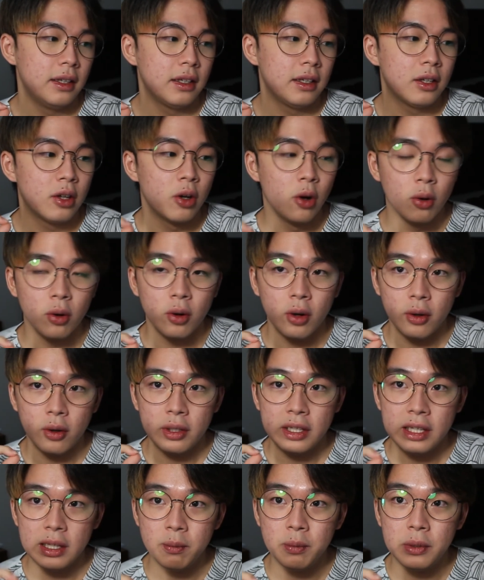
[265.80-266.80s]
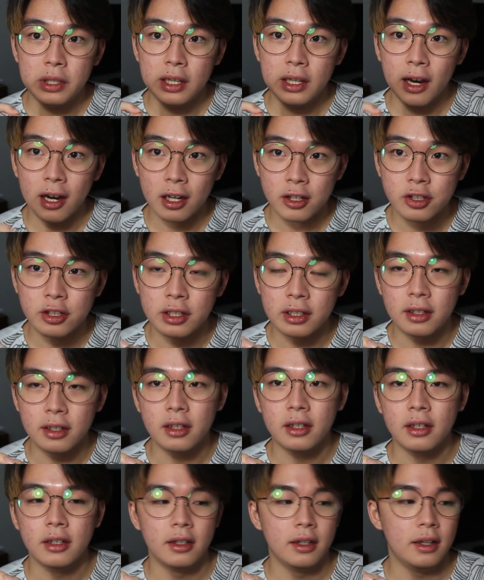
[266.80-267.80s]
Code EP100
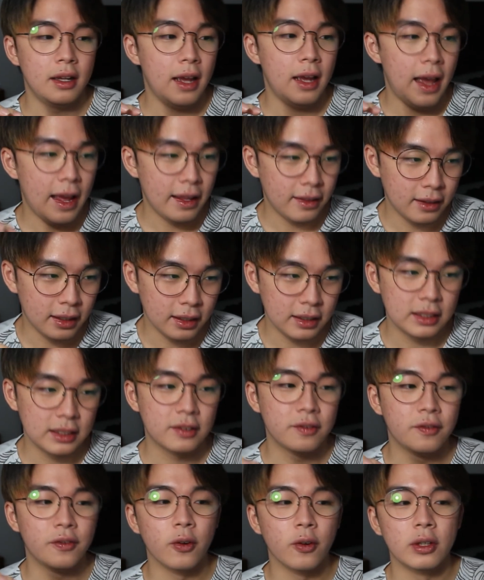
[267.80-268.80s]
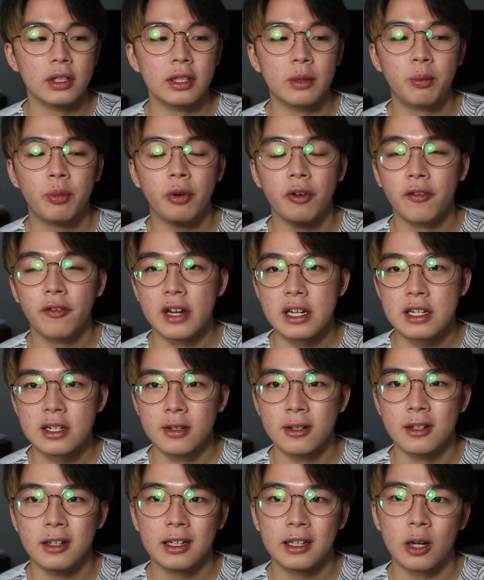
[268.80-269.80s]
ethics for the
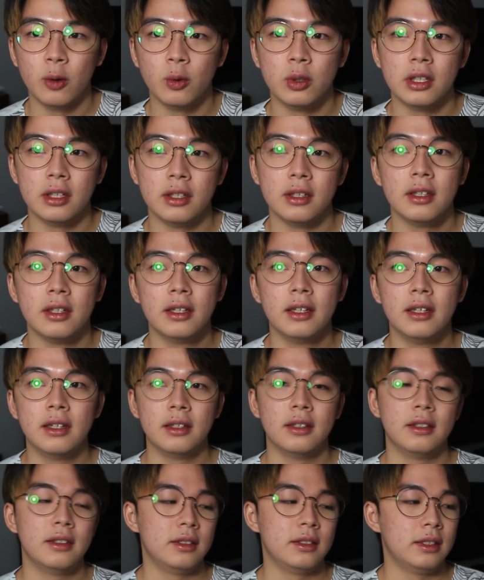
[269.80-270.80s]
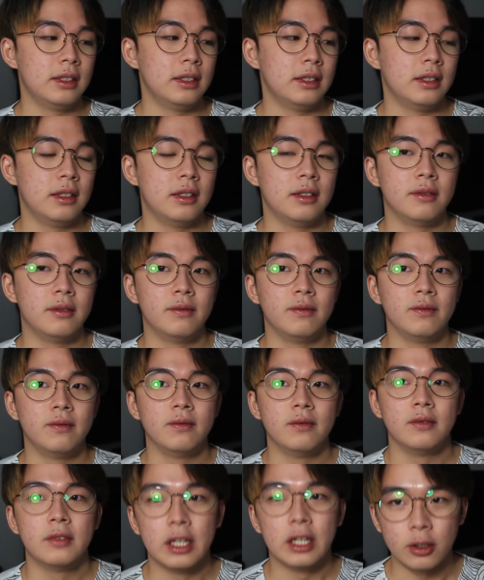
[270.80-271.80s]
professional accountant.
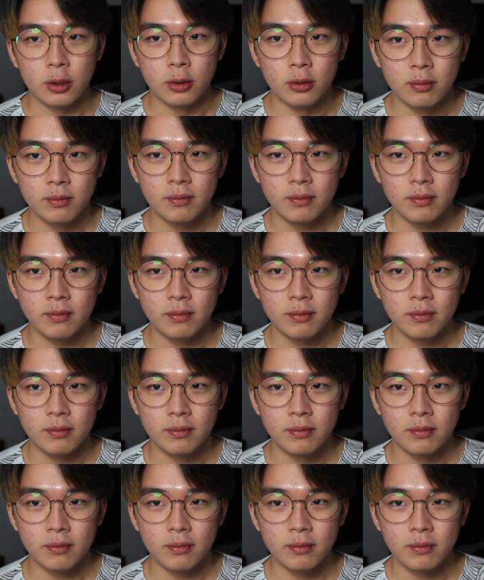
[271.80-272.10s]
Thank you.